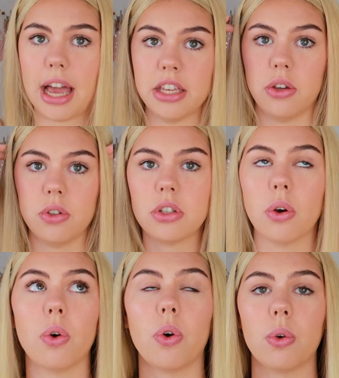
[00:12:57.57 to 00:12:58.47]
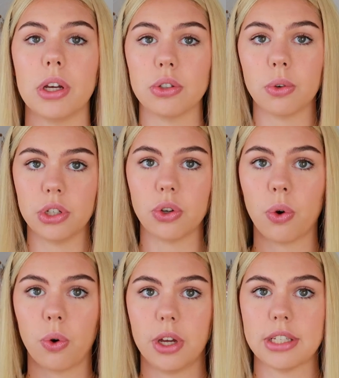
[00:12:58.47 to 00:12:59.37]
I used to
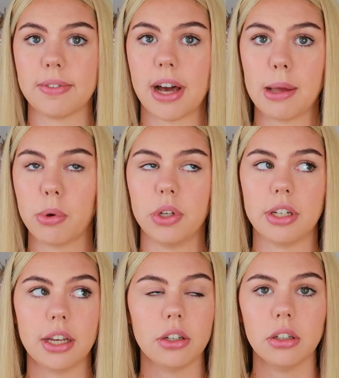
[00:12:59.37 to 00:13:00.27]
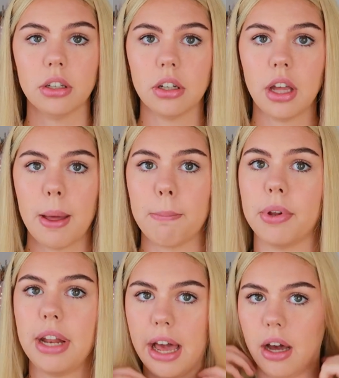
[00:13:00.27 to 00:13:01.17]
always have a high ponytail,
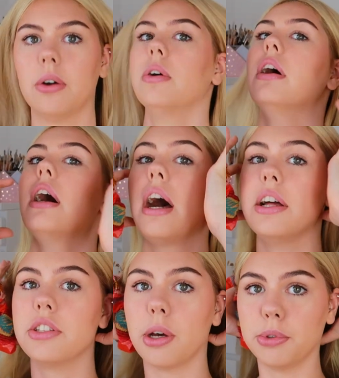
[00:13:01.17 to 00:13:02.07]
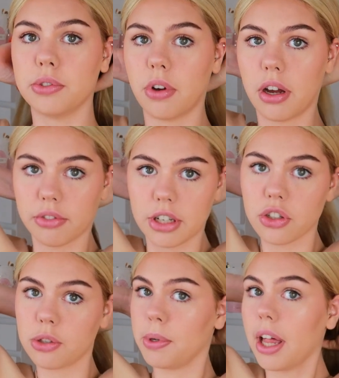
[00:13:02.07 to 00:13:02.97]
but now I'd so much rather
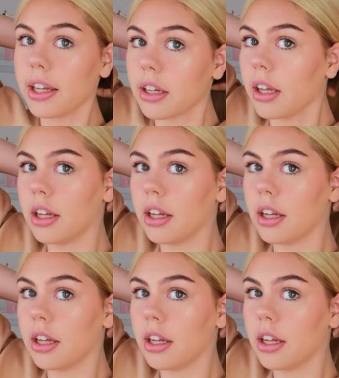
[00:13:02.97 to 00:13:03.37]
it just be like